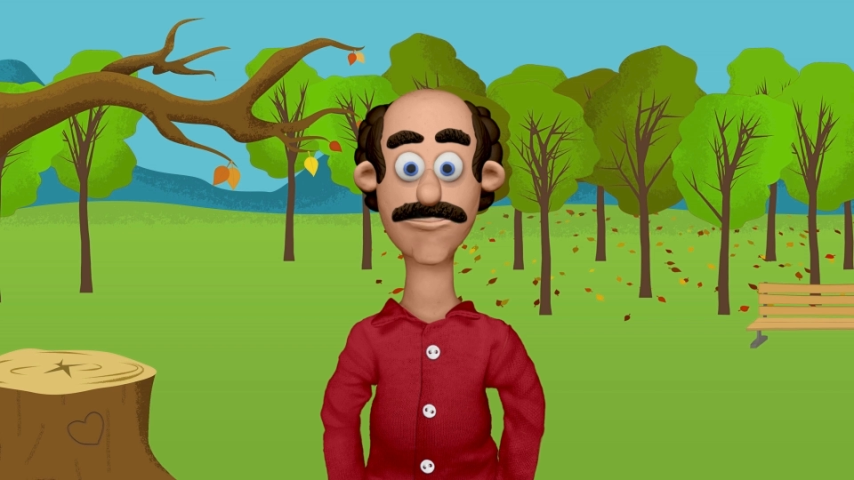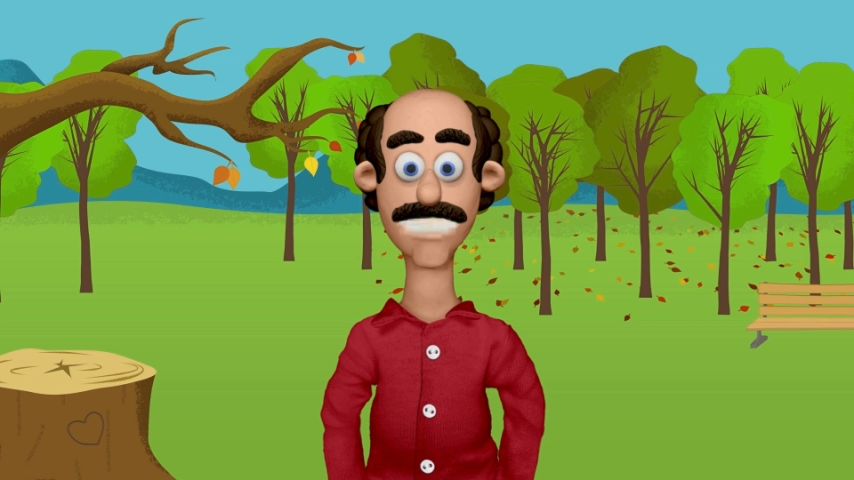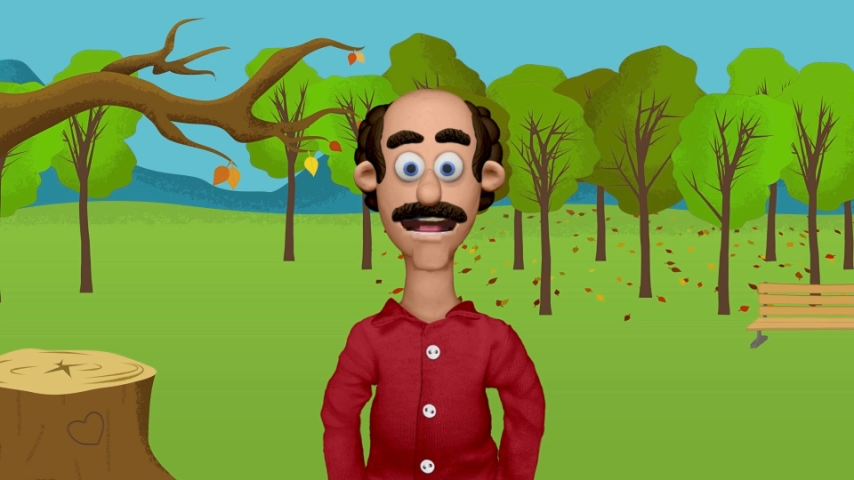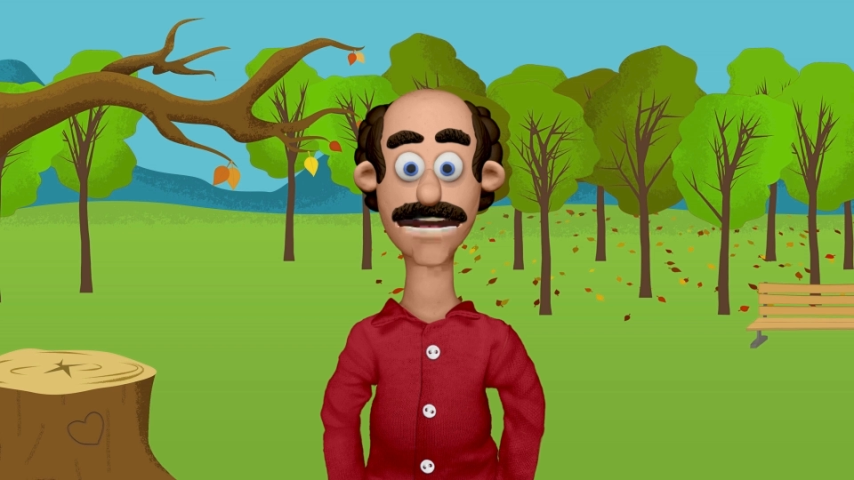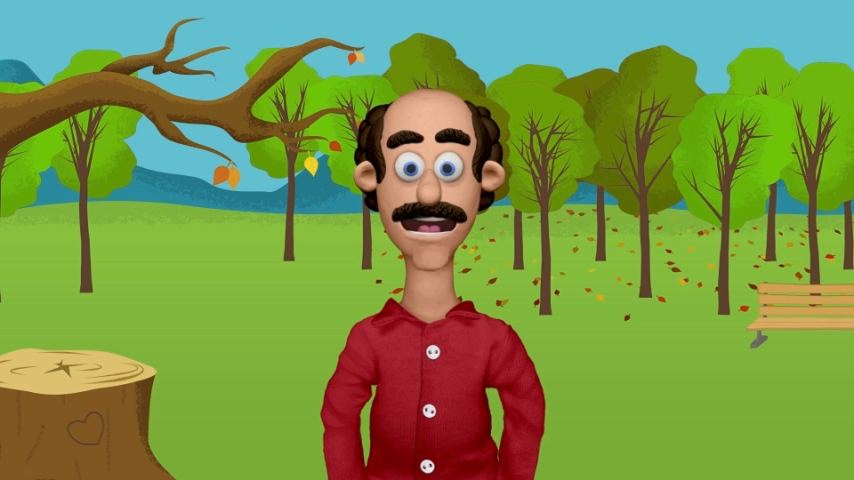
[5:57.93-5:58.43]

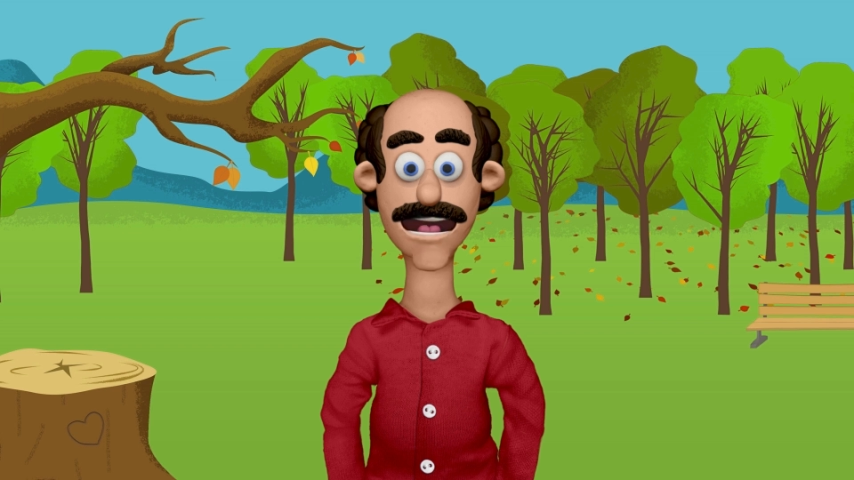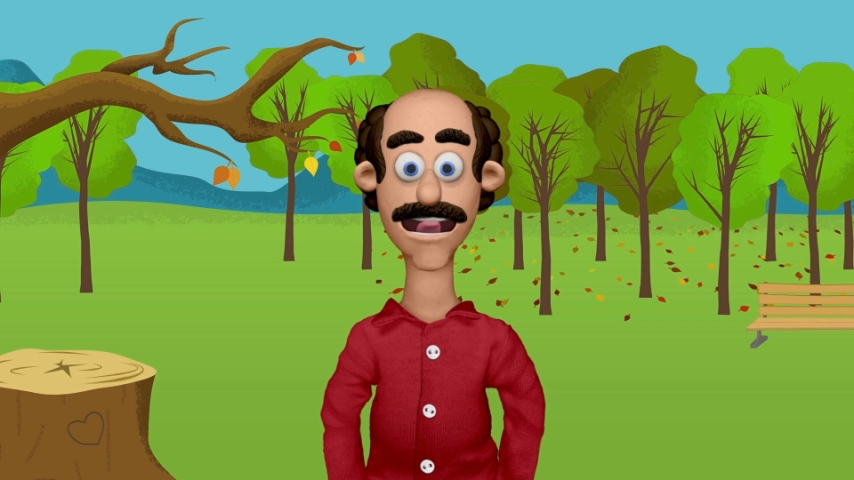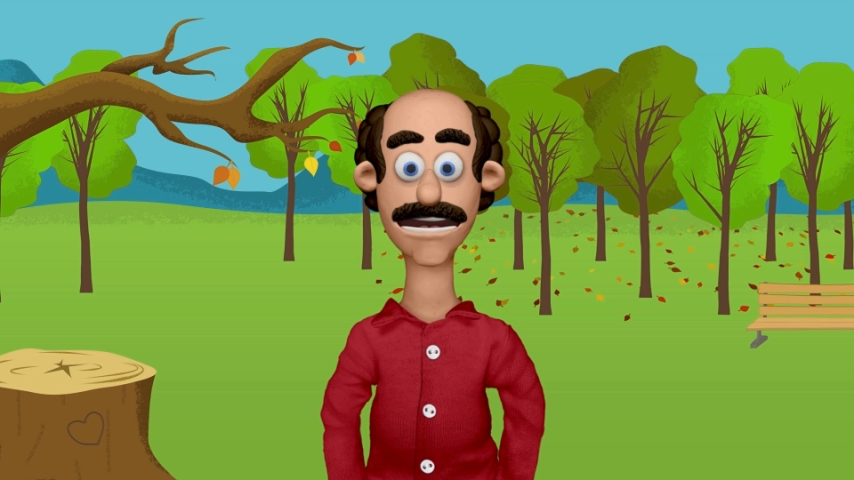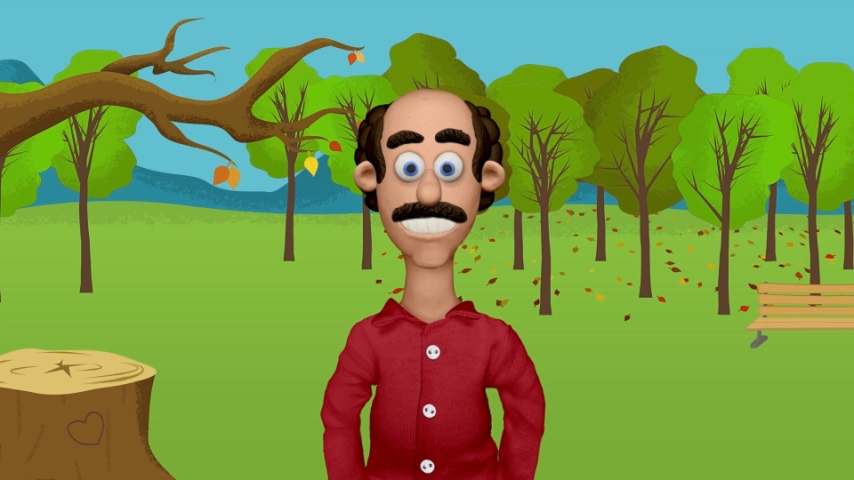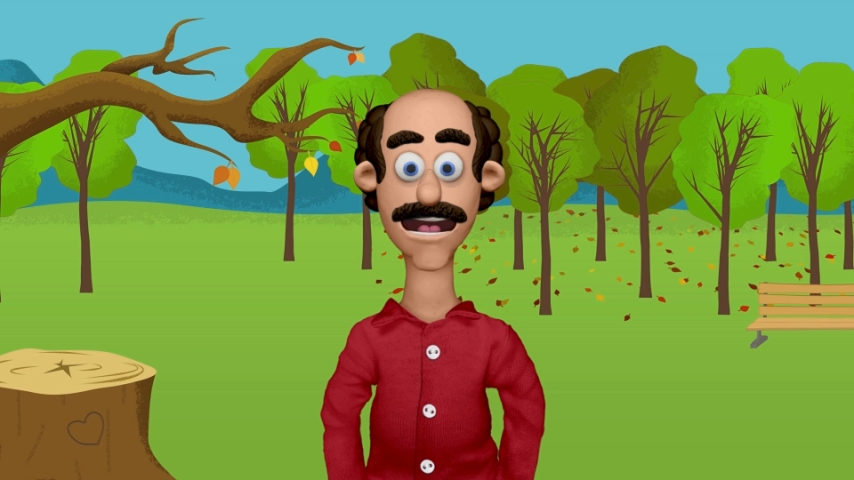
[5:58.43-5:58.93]
so they are
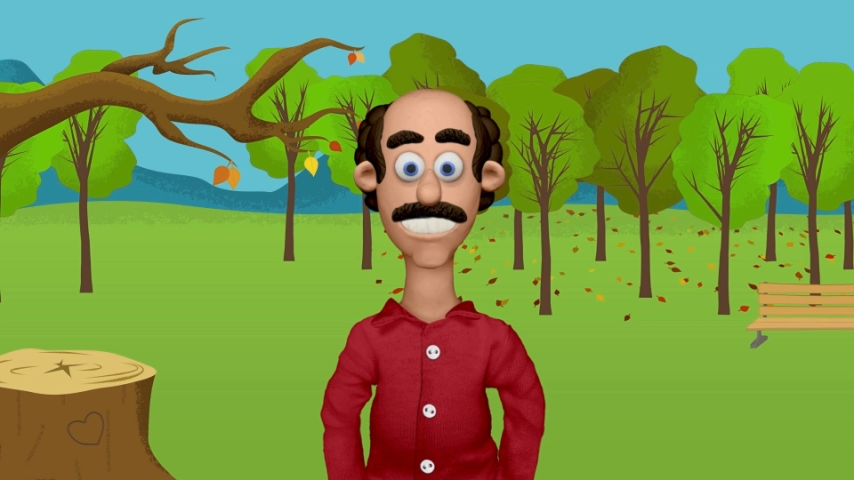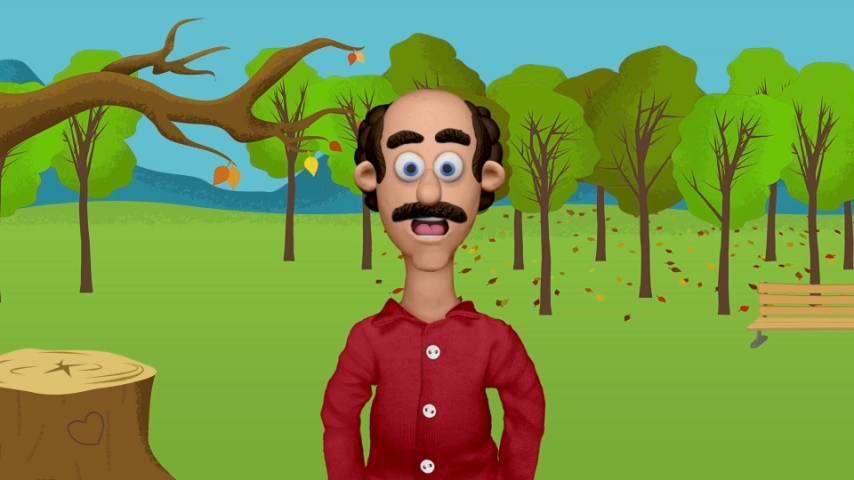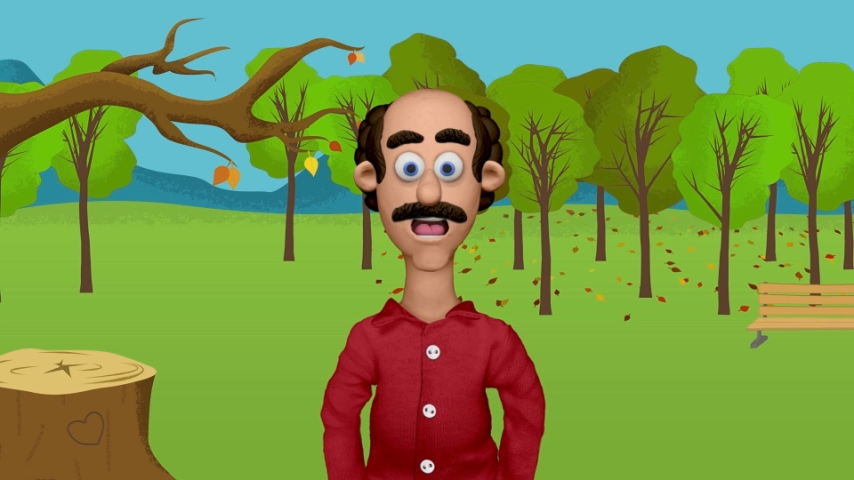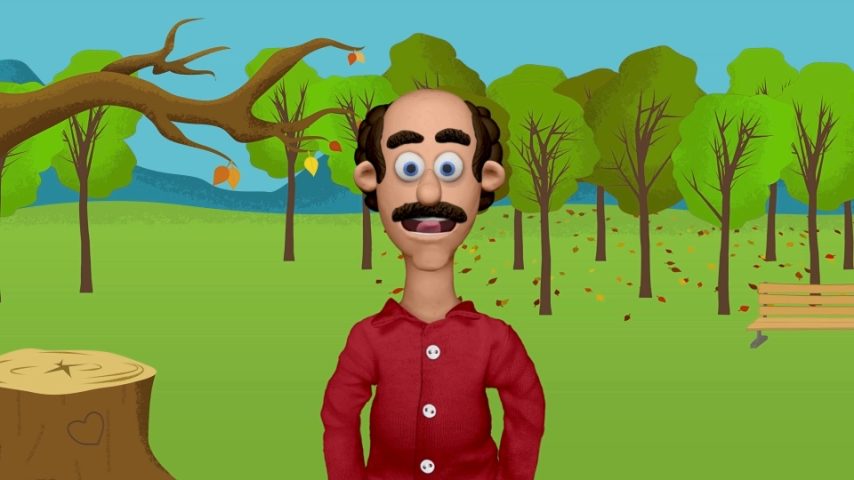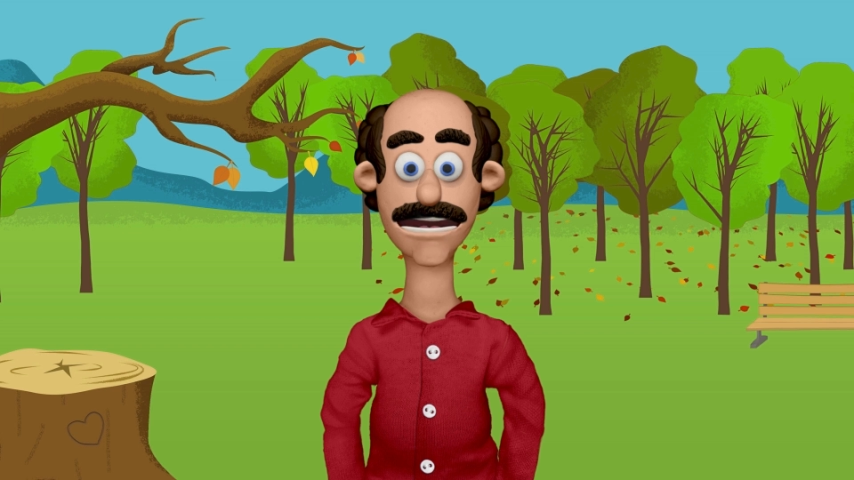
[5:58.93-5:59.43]
limited
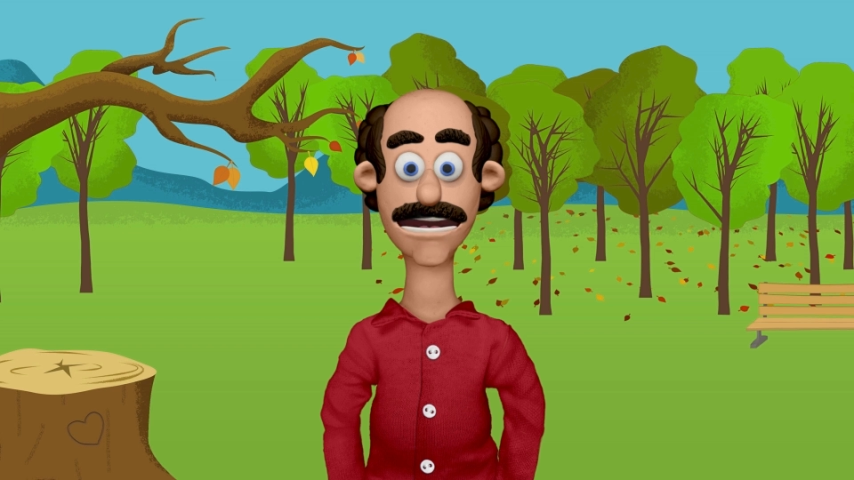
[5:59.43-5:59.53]
by what they